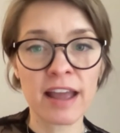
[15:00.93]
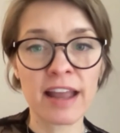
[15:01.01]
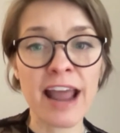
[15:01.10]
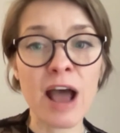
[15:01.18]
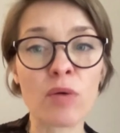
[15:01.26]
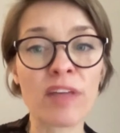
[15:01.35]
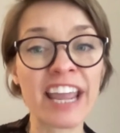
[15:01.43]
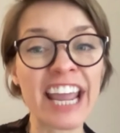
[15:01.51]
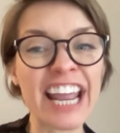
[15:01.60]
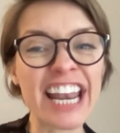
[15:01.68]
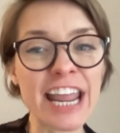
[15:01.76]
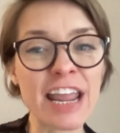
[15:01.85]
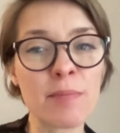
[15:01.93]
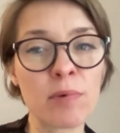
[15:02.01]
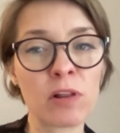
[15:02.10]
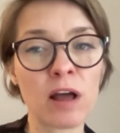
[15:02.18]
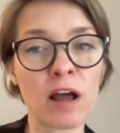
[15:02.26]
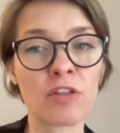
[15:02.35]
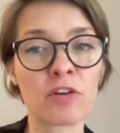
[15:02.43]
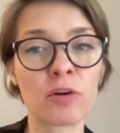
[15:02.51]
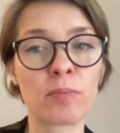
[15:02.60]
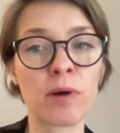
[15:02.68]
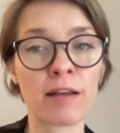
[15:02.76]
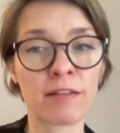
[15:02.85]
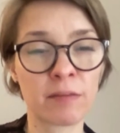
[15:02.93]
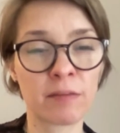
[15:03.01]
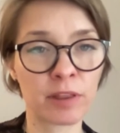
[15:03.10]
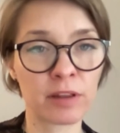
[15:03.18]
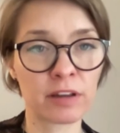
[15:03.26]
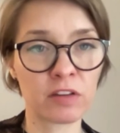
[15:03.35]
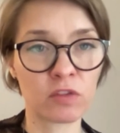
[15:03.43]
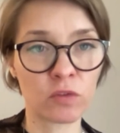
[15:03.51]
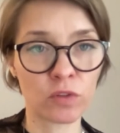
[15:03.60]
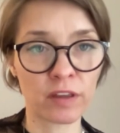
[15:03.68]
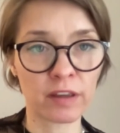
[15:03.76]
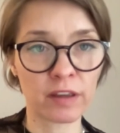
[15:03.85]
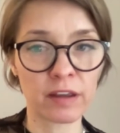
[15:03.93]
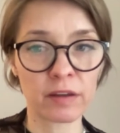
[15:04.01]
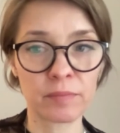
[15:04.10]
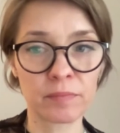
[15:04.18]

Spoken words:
and they enable other possibilities for thinking.